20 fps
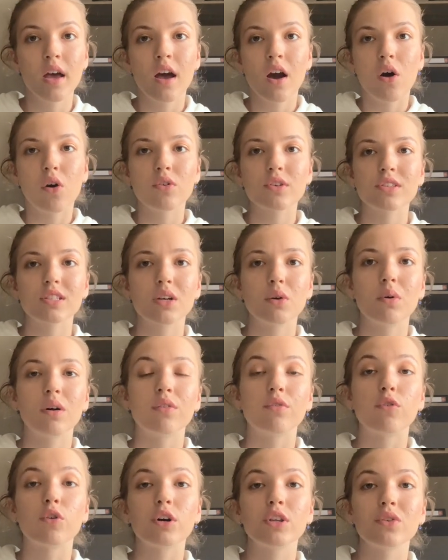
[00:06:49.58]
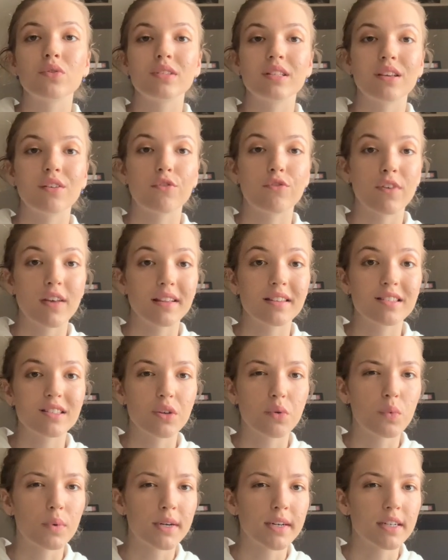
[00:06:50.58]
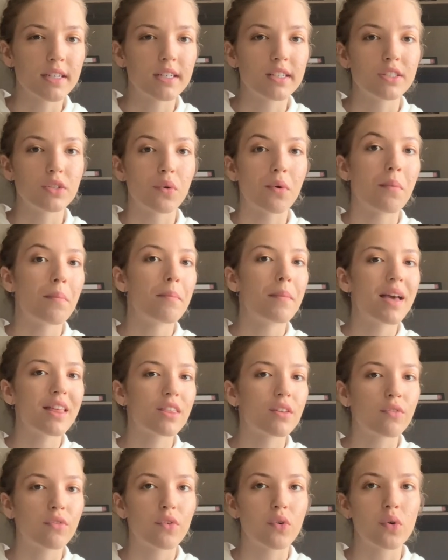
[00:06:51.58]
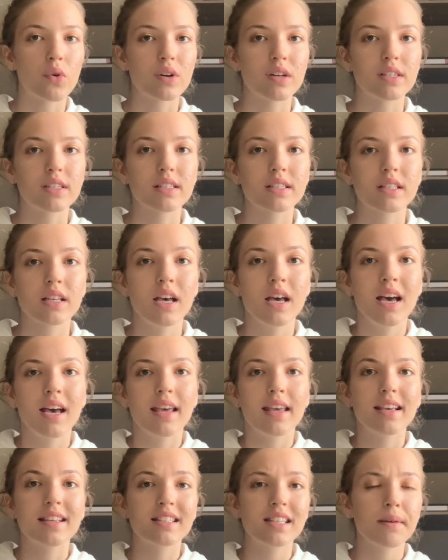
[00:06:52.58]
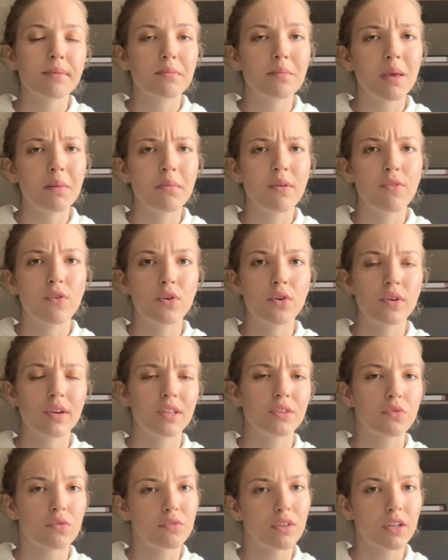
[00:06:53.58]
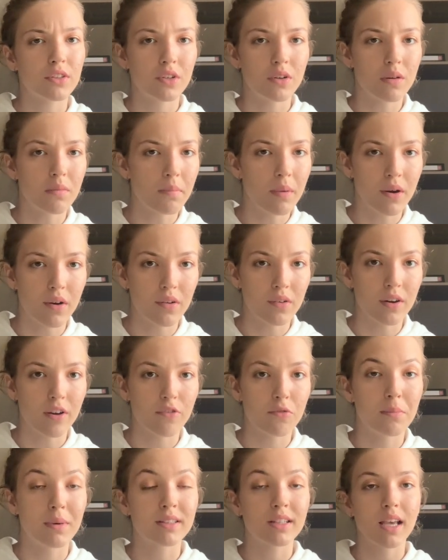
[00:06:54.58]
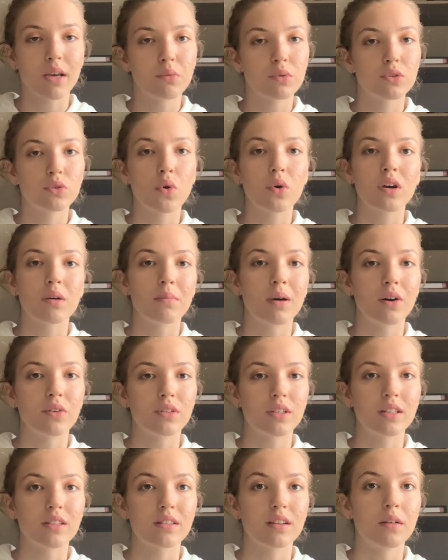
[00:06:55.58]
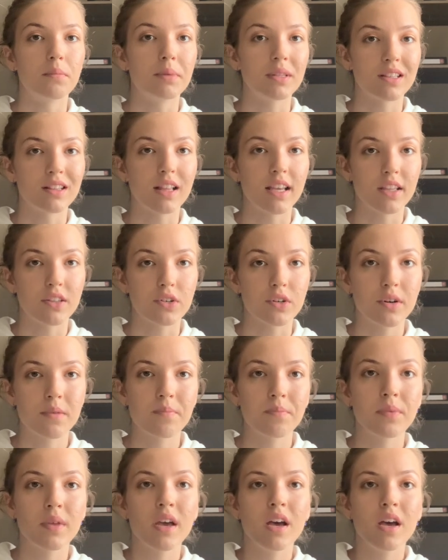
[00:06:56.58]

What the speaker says: Also, avoid using fancy words or metaphors, except maybe for your introductory paragraph, but I will talk about it a bit later,